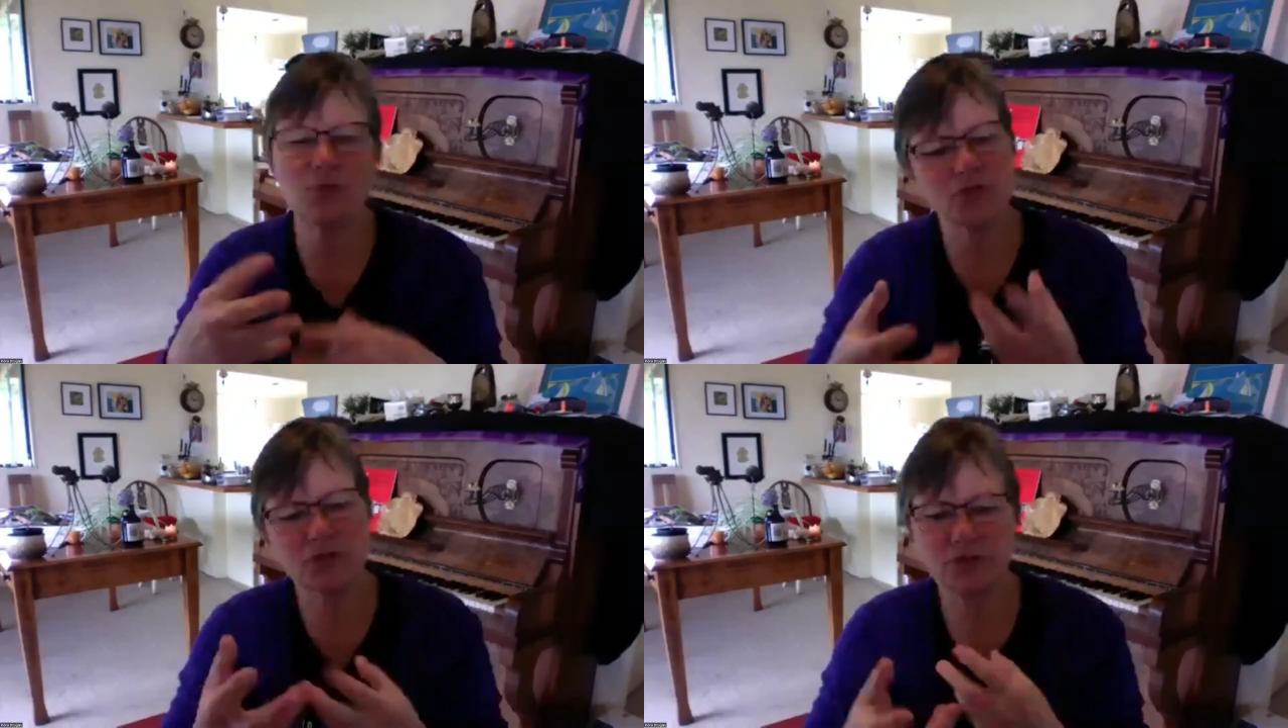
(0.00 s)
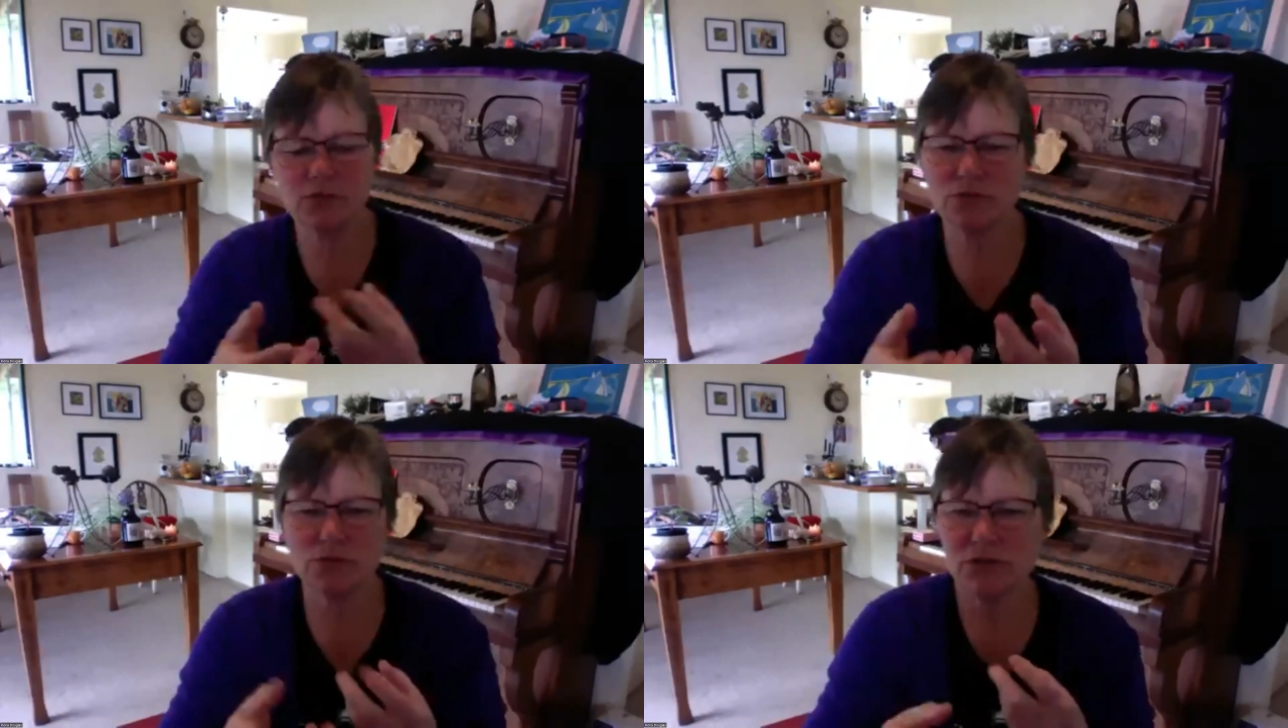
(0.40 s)
in all
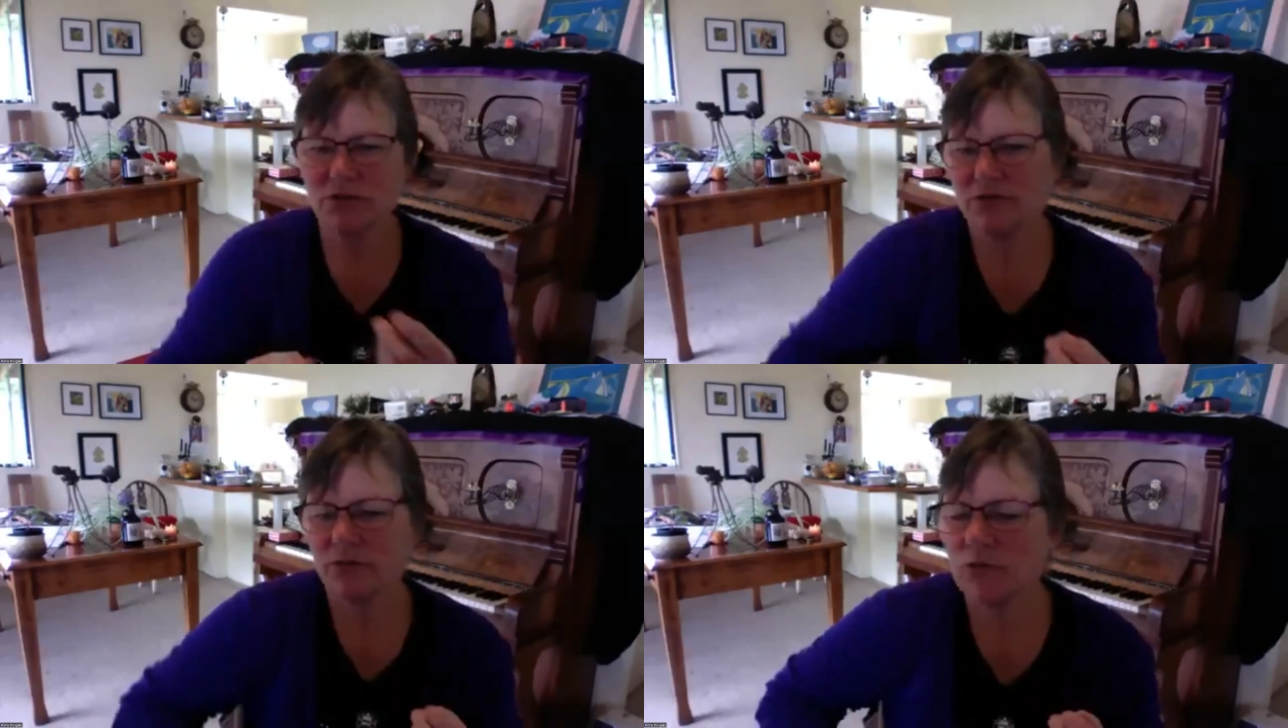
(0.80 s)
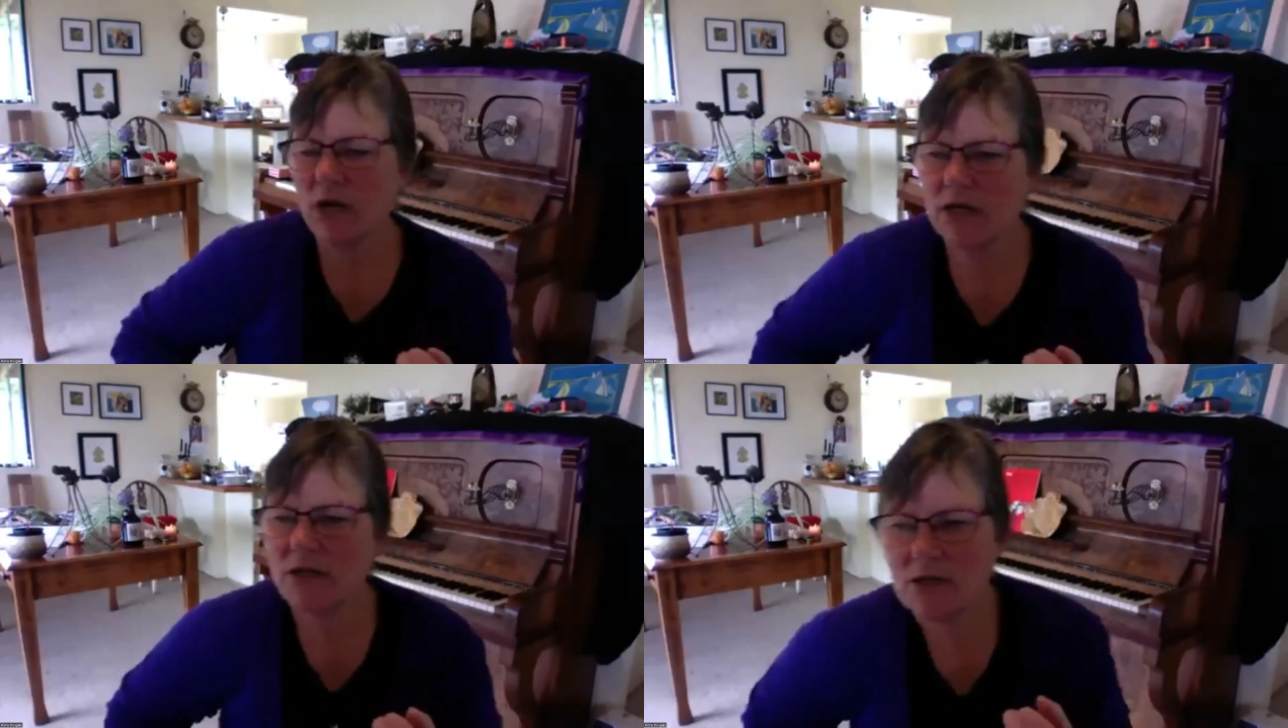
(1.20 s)
sorts of different
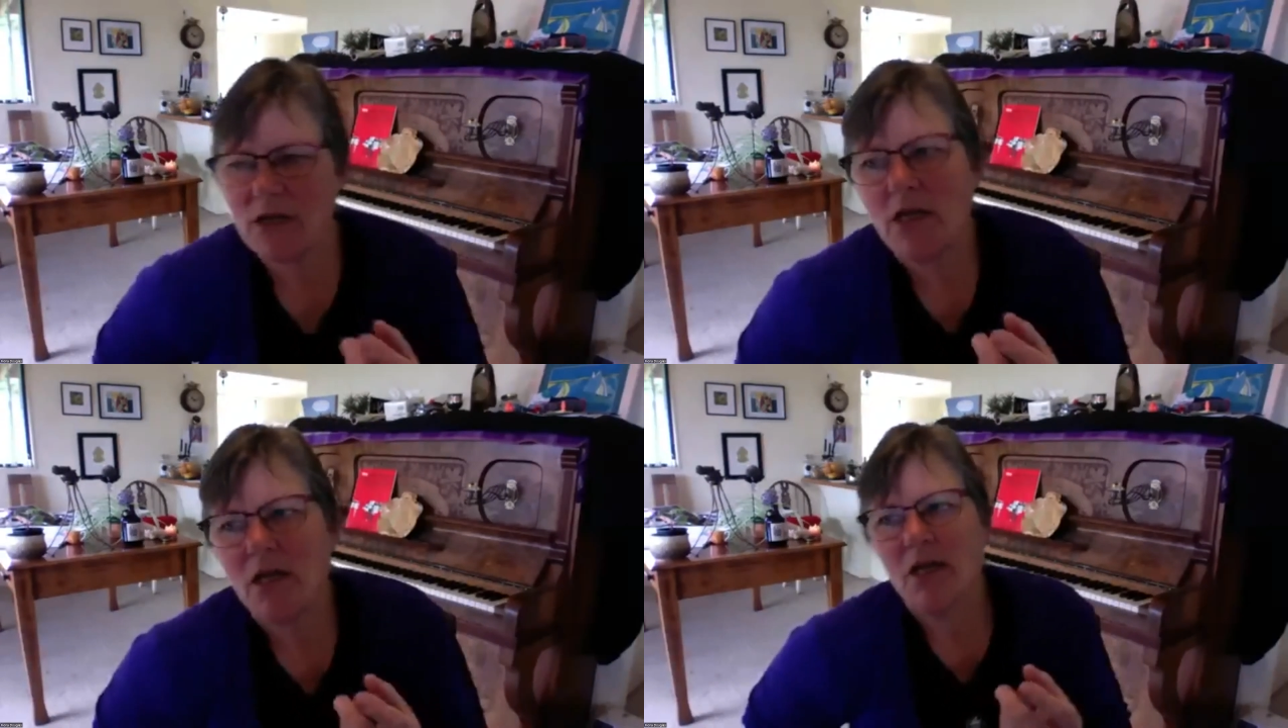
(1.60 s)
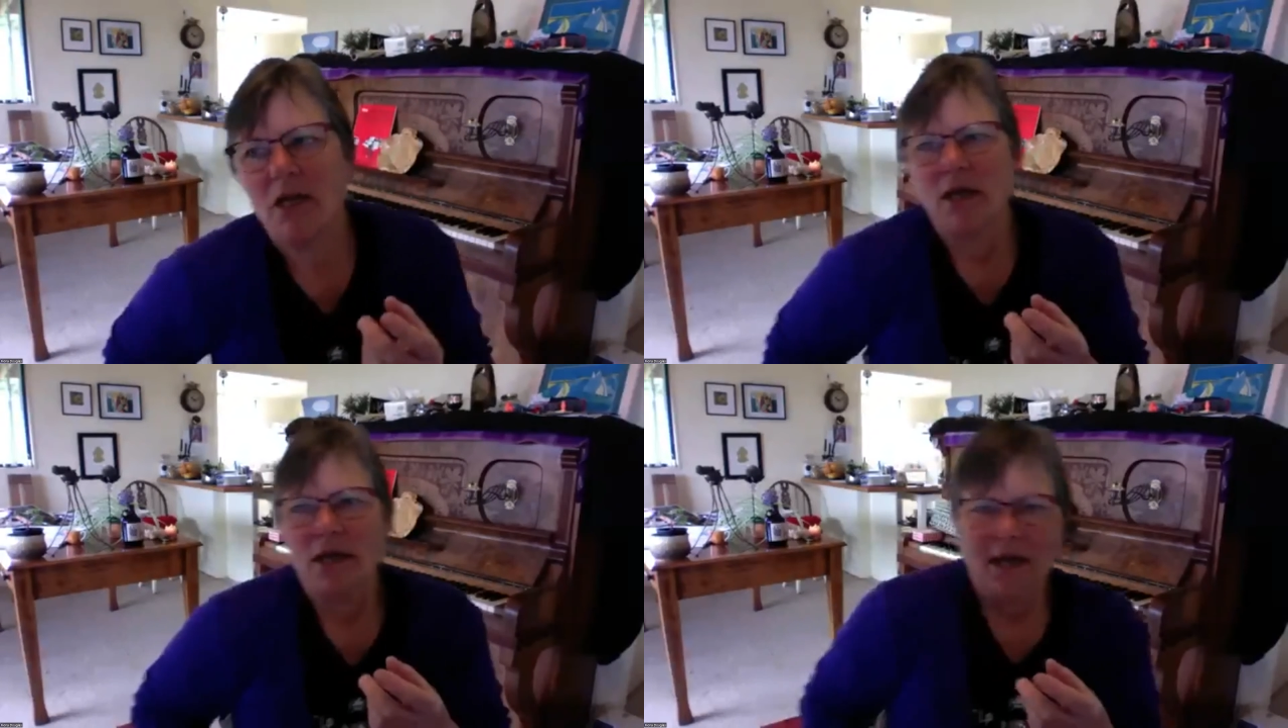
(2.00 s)
ways.
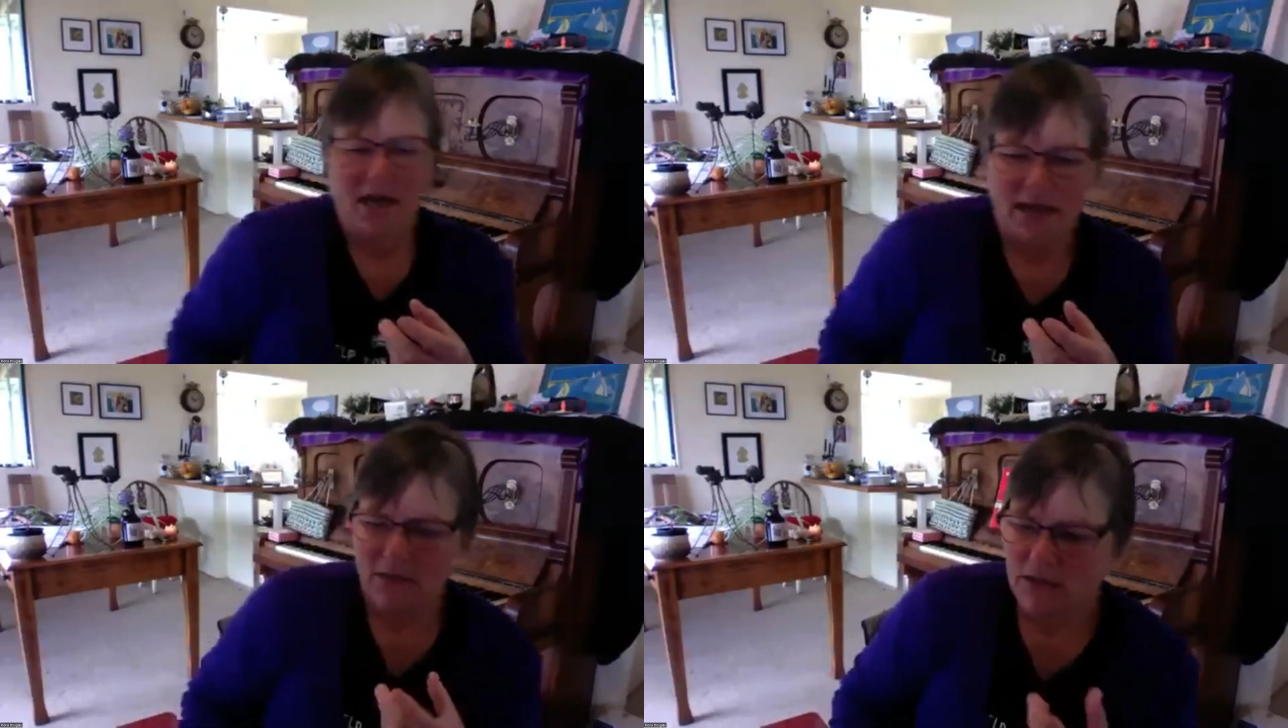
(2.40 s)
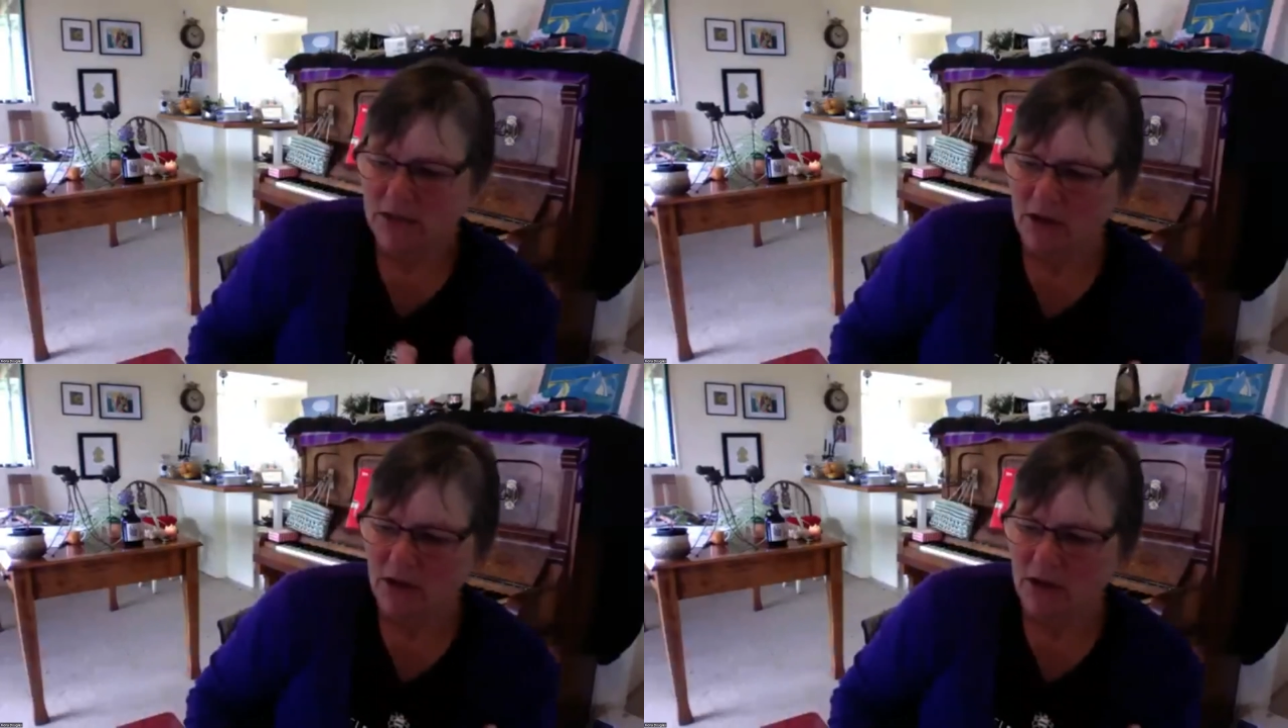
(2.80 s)
And